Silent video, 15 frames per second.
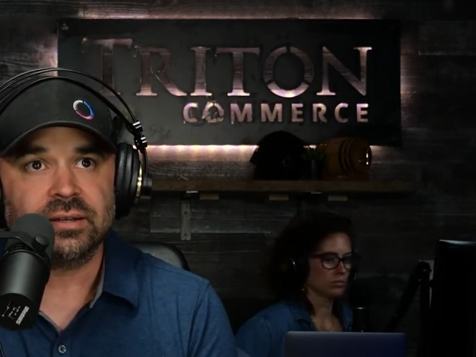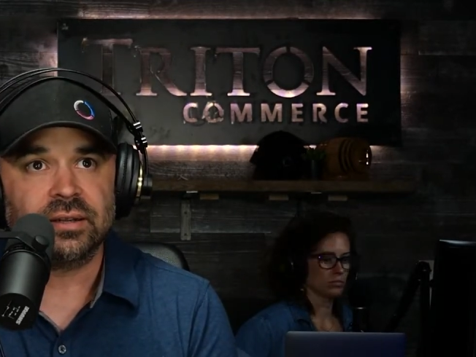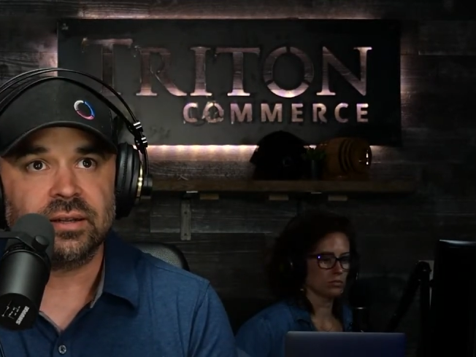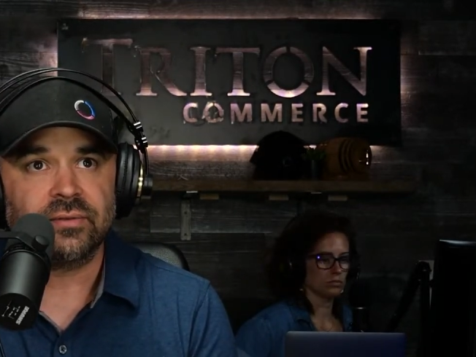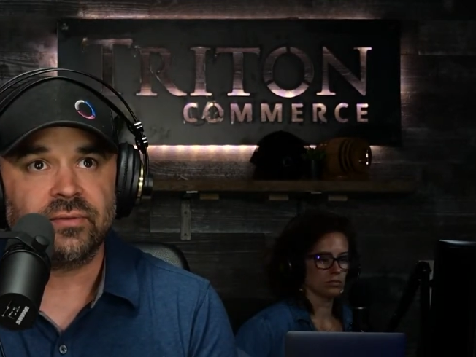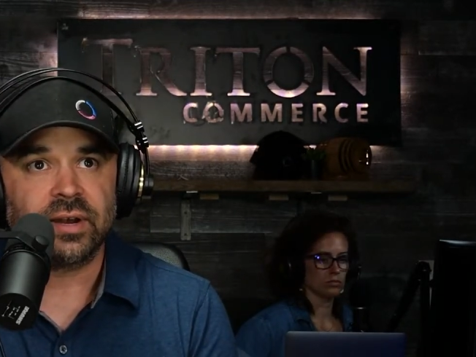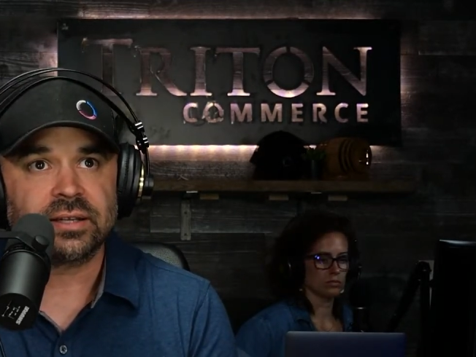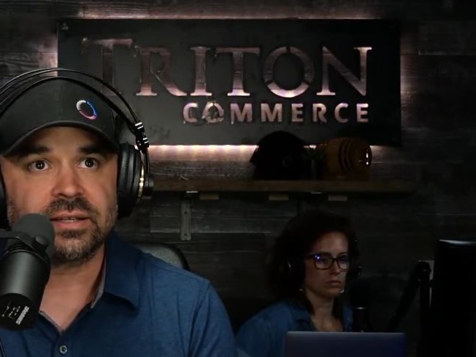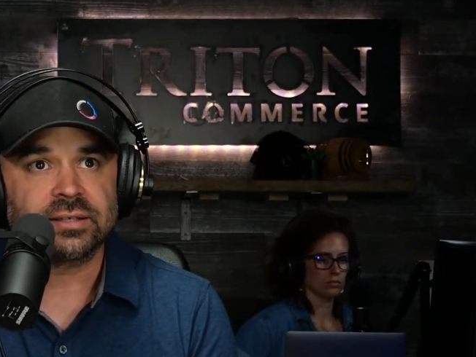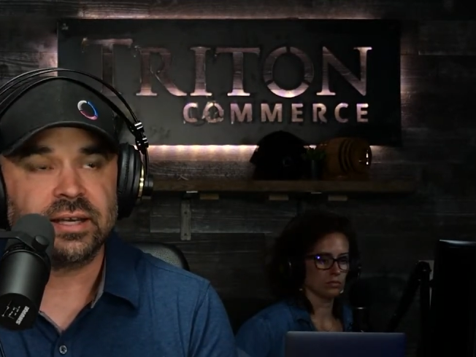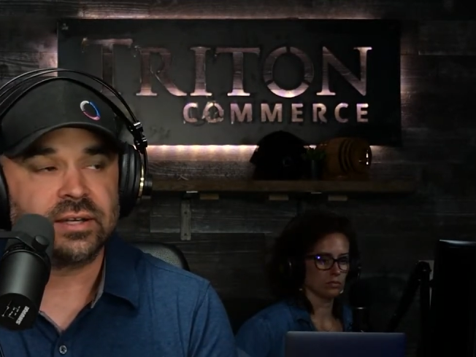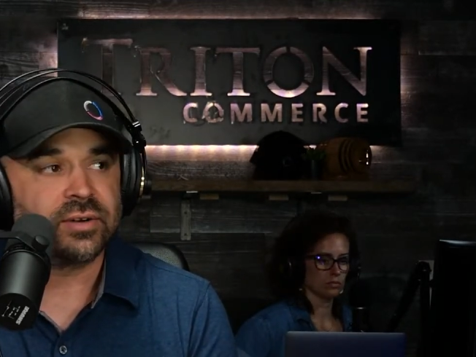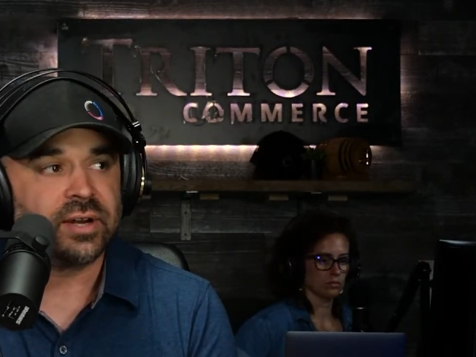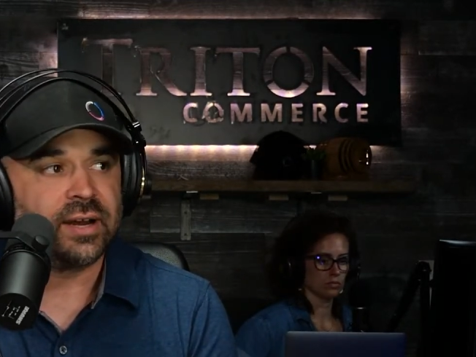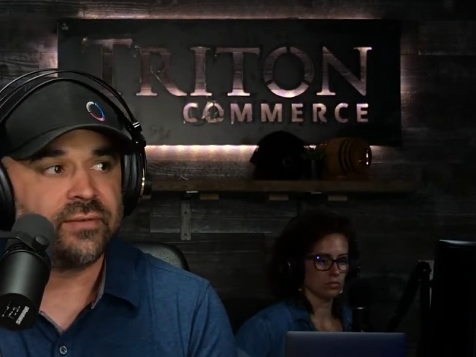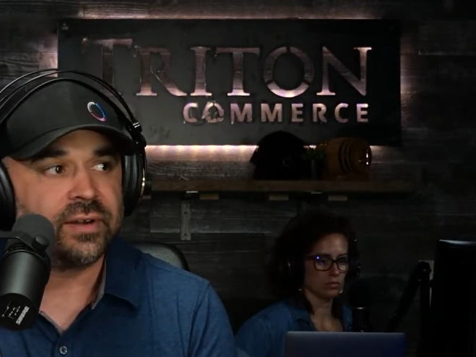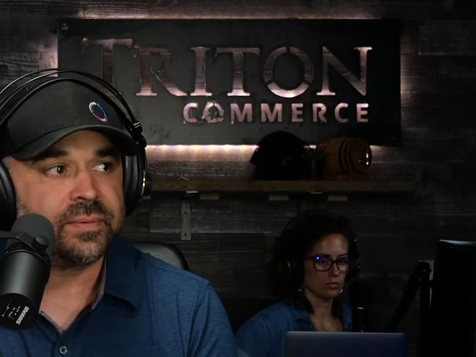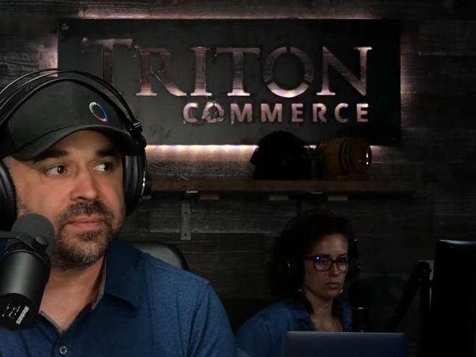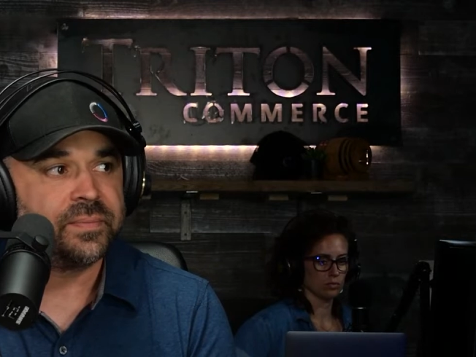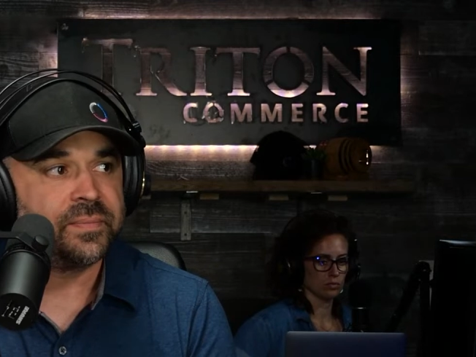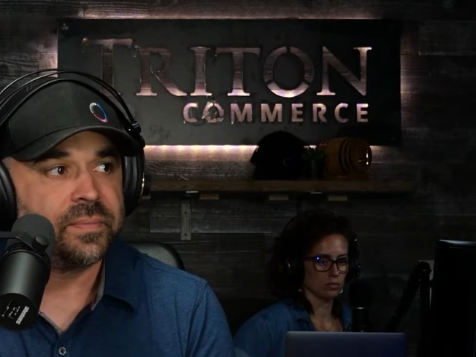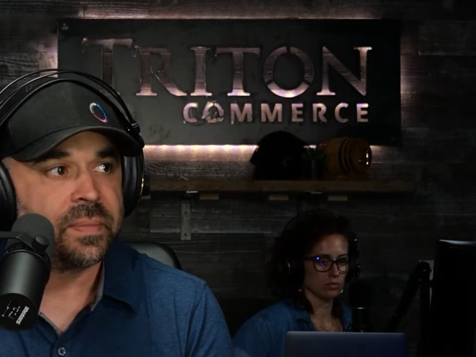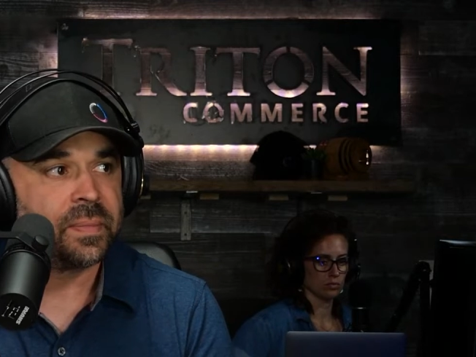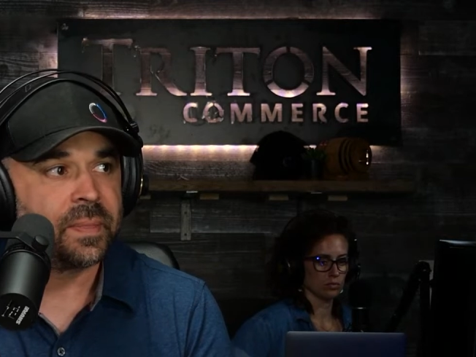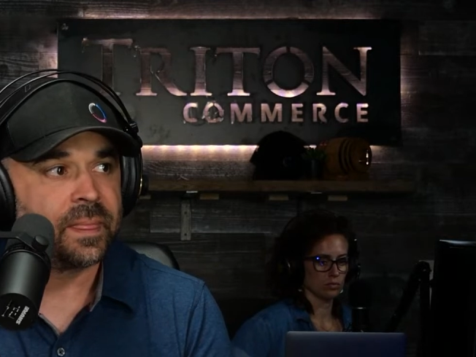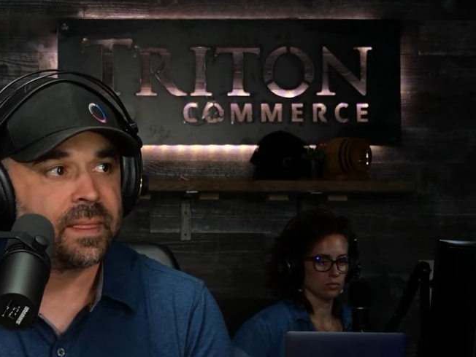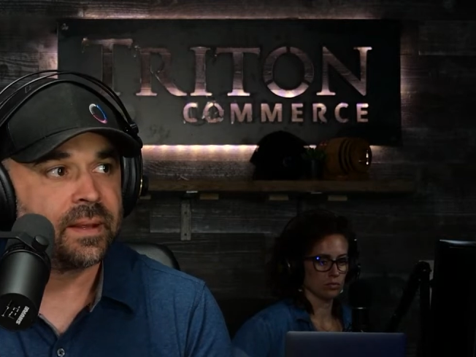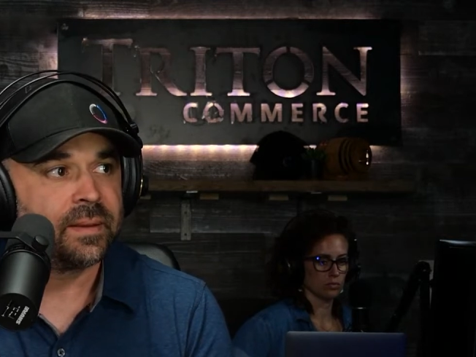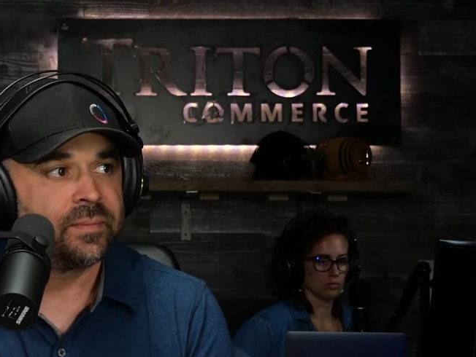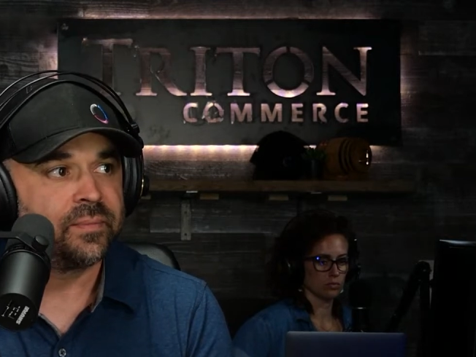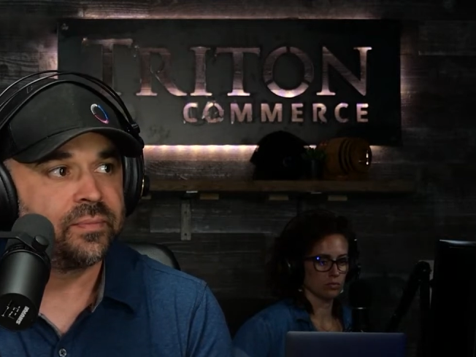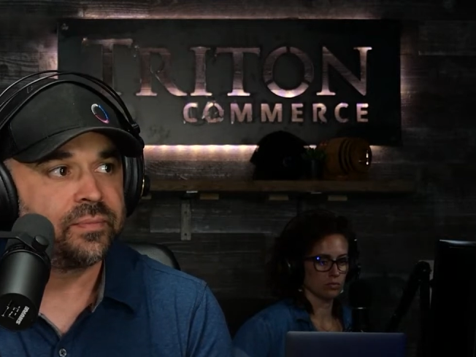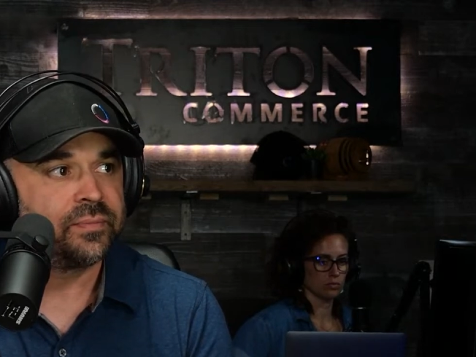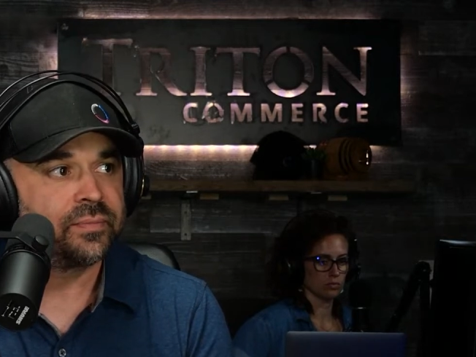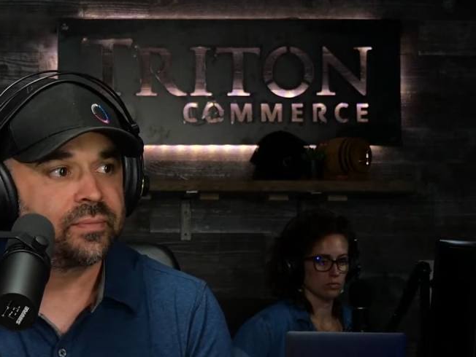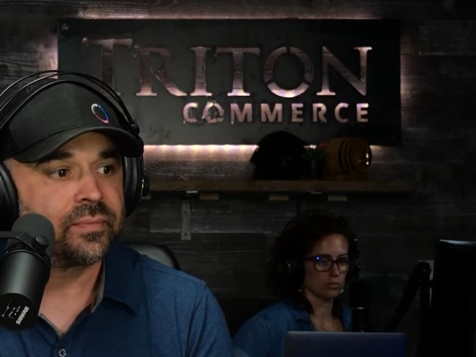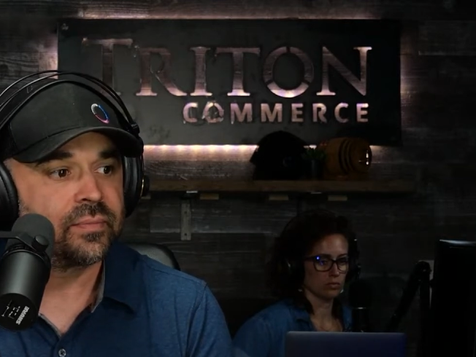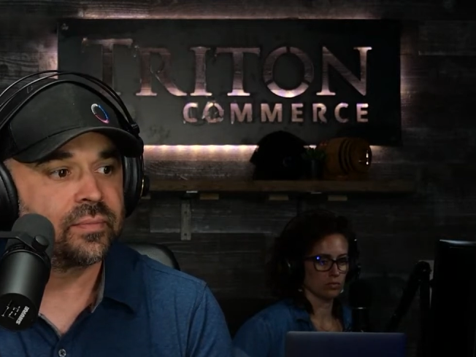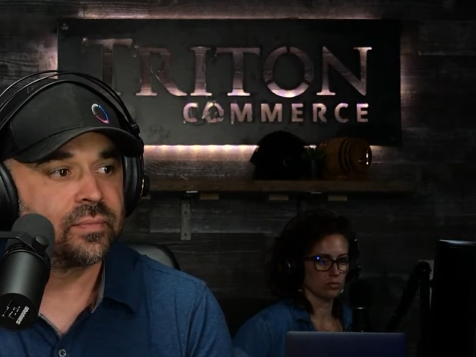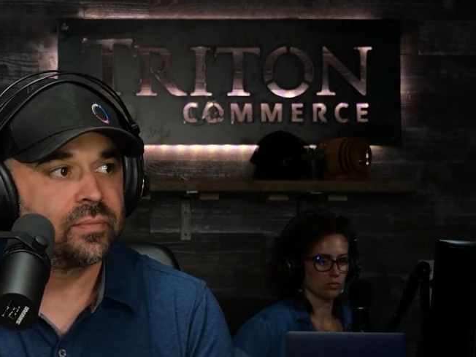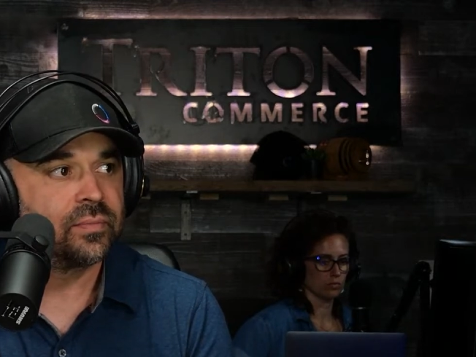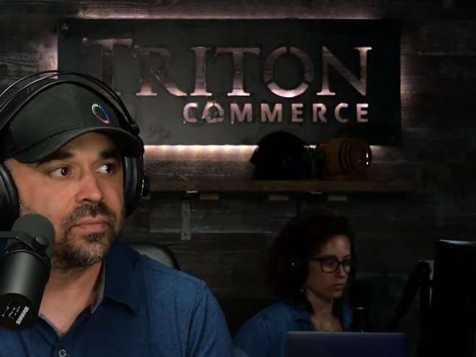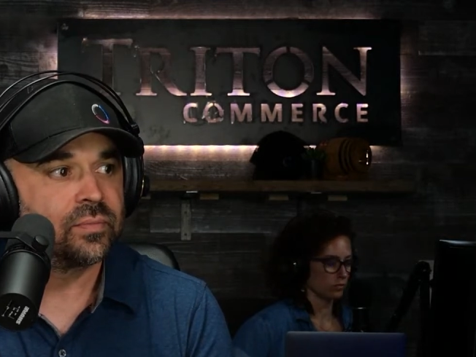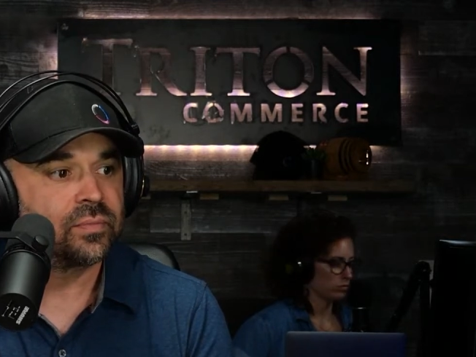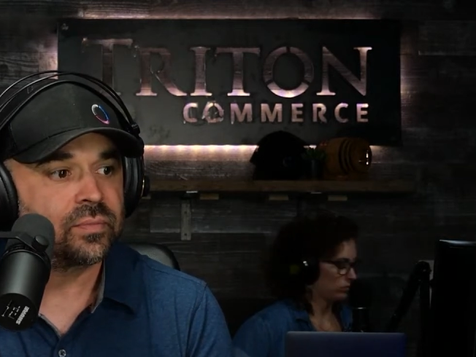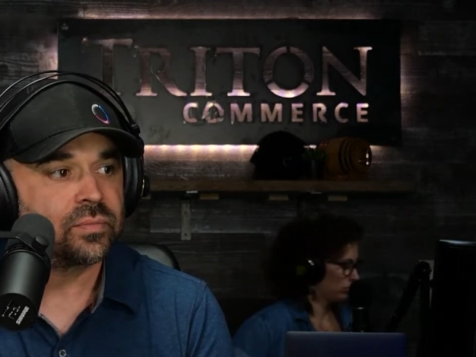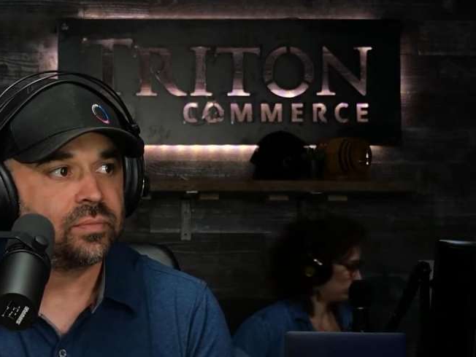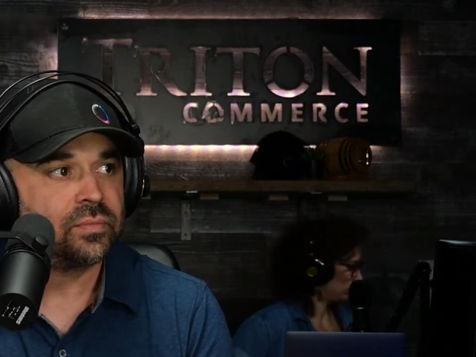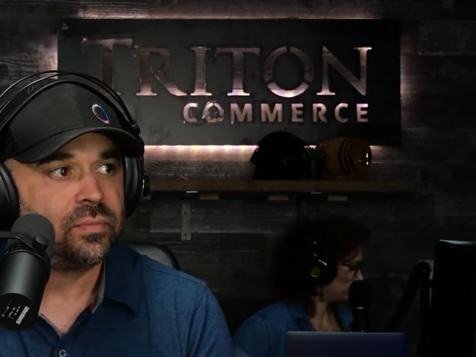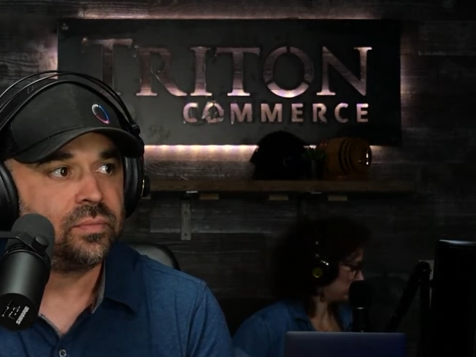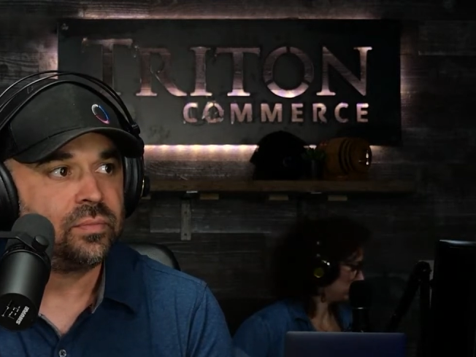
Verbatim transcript: affect site traffic? I mean, you know, doing those